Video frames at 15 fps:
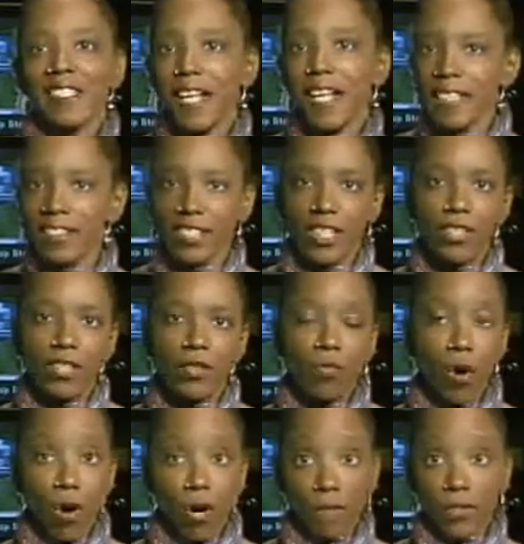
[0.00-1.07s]
Nazi
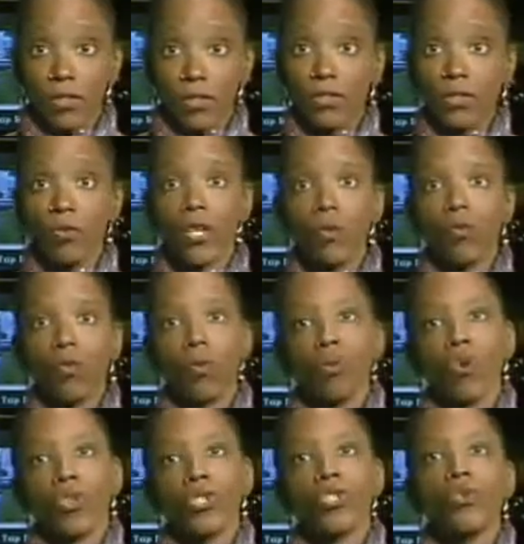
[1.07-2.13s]
officer during World
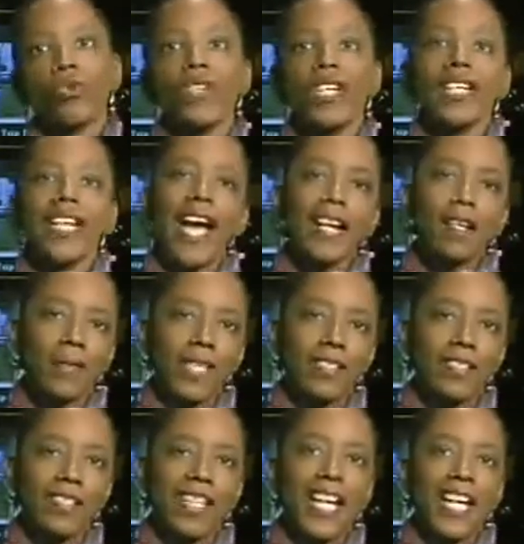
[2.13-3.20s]
War II
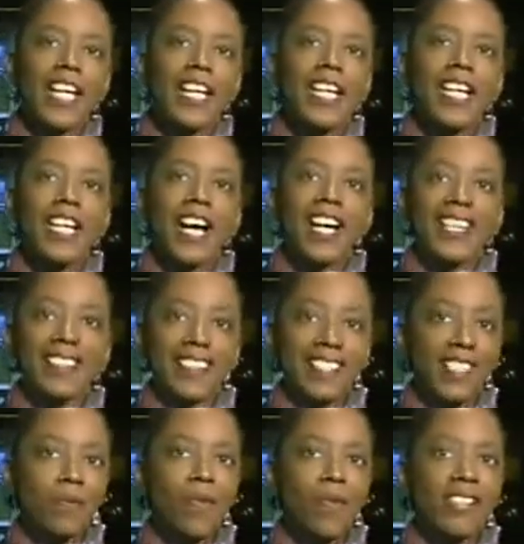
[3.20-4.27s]
reenactments. Iott has
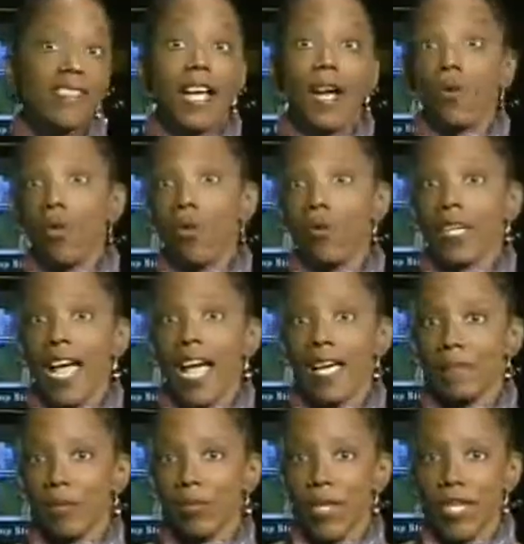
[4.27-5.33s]
expressed, quote,
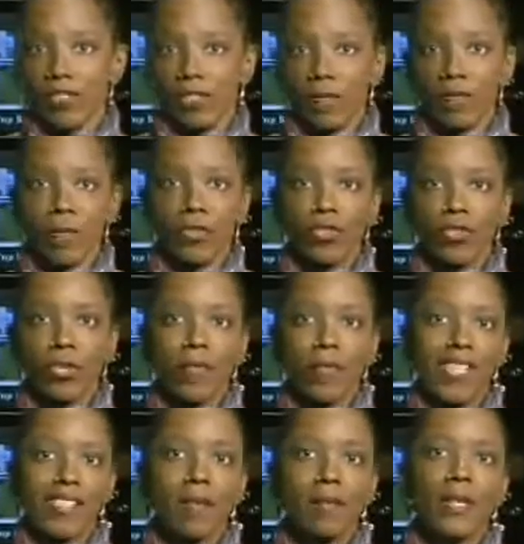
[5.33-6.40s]
admiration for
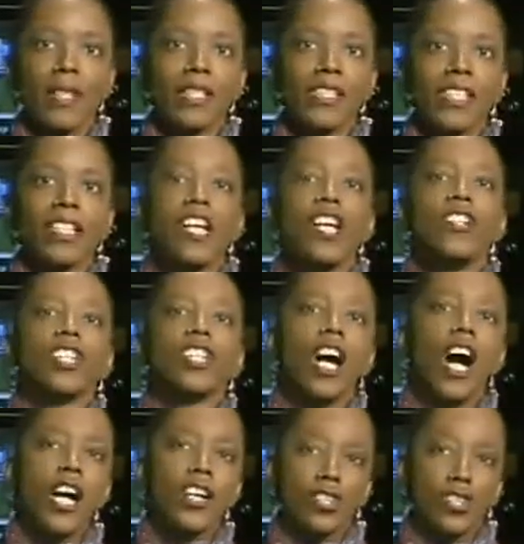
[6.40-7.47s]
Germany's ability to
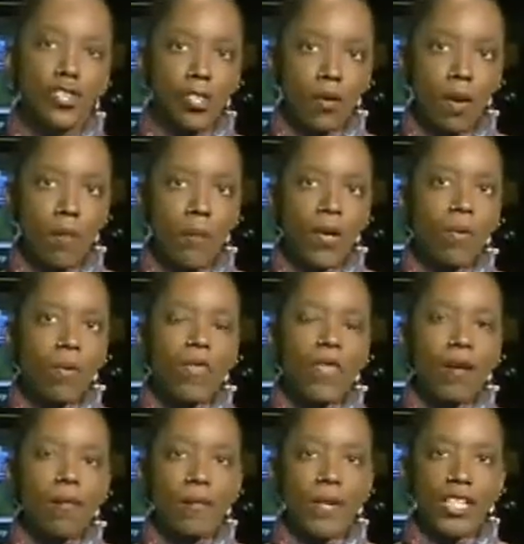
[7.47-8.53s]
conquer Europe
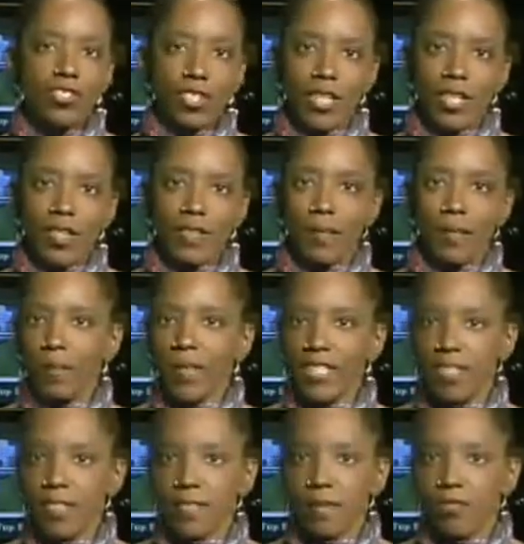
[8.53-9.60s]
without mentioning the
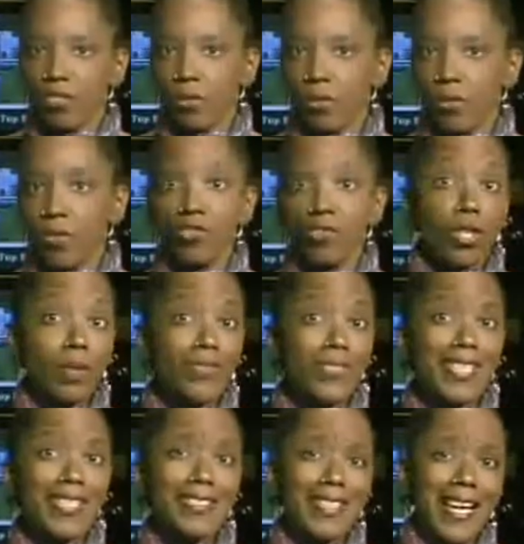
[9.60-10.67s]
millions of Jews,
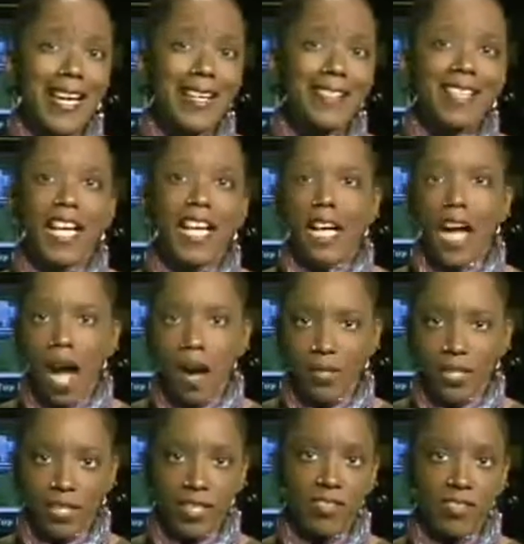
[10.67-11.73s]
gypsies, gays, and
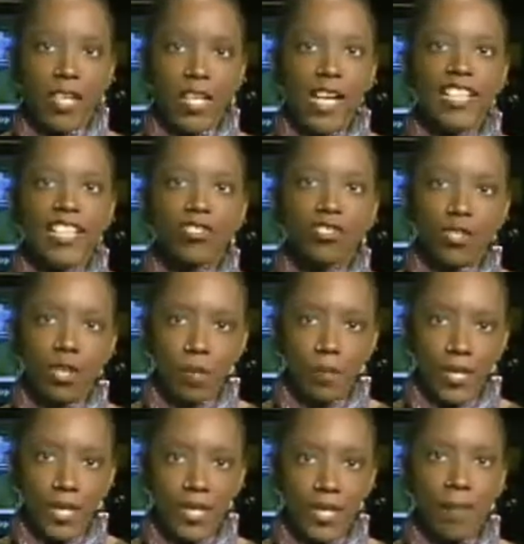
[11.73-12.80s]
communists
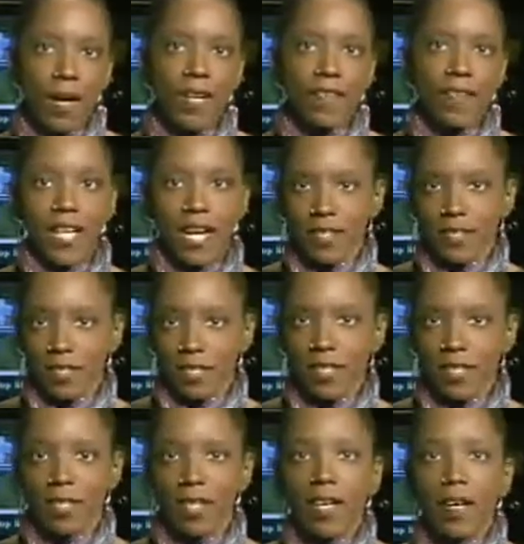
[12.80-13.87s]
exterminated by the
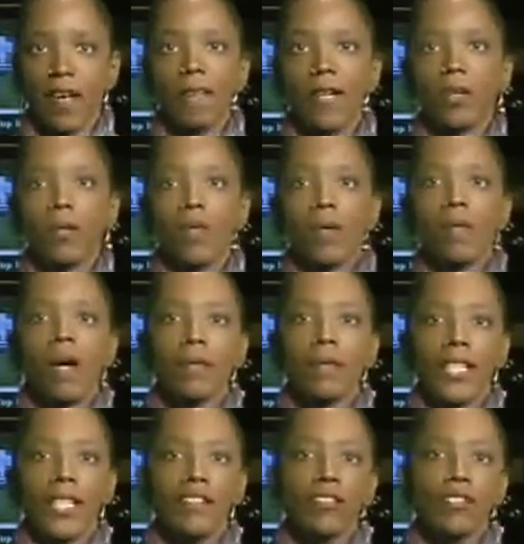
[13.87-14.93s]
Nazis. Fellow
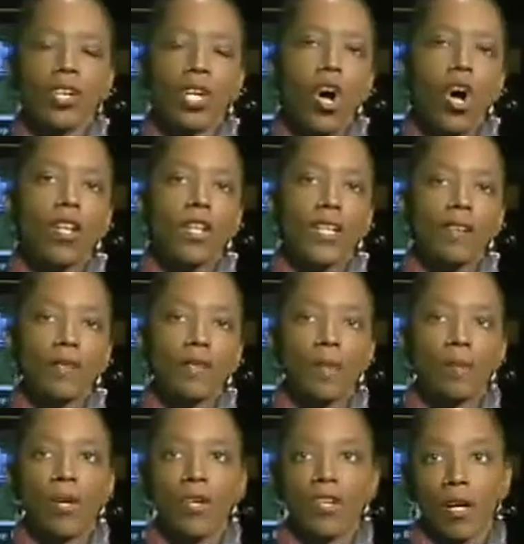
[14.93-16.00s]
Republicans are calling for
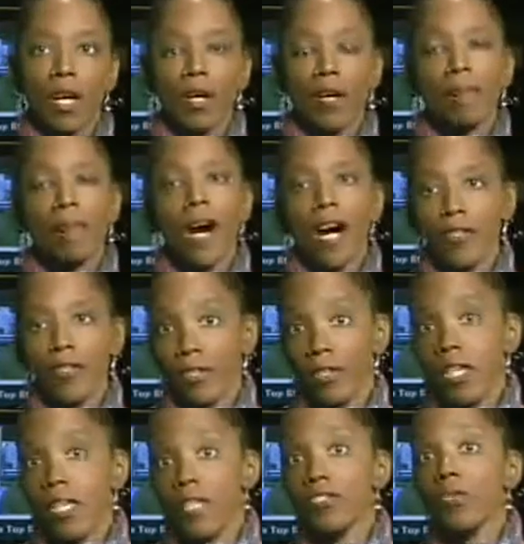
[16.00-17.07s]

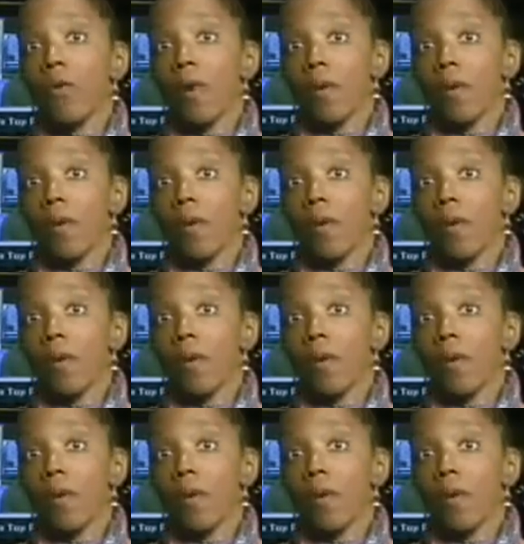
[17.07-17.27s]
Boehner to